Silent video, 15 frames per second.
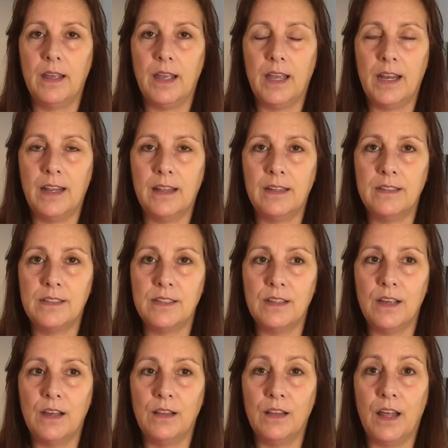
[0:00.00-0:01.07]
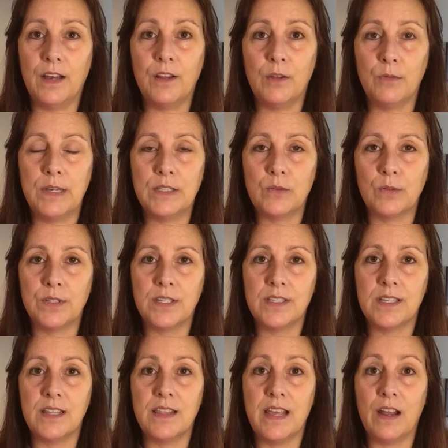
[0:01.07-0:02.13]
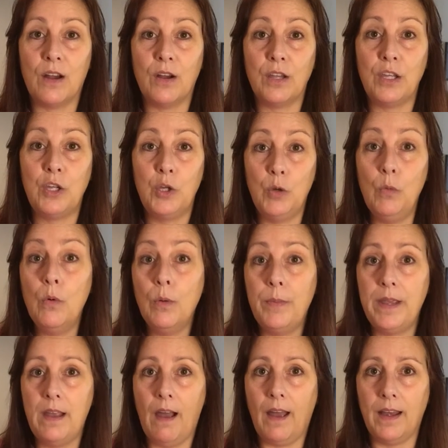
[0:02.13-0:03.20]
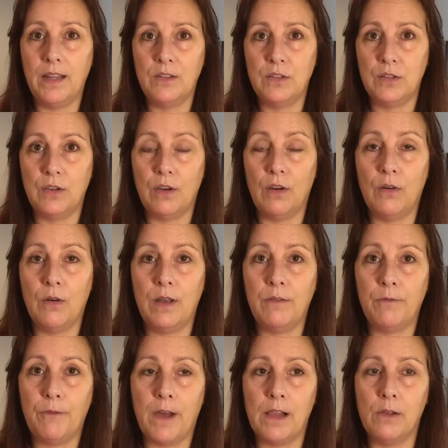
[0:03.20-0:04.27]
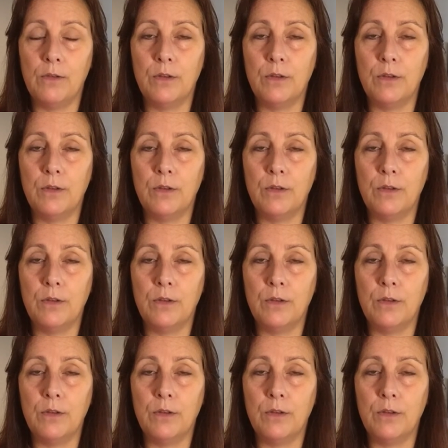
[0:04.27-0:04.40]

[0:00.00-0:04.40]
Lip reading: And a lot of the resources in there, you will be guided to go and follow.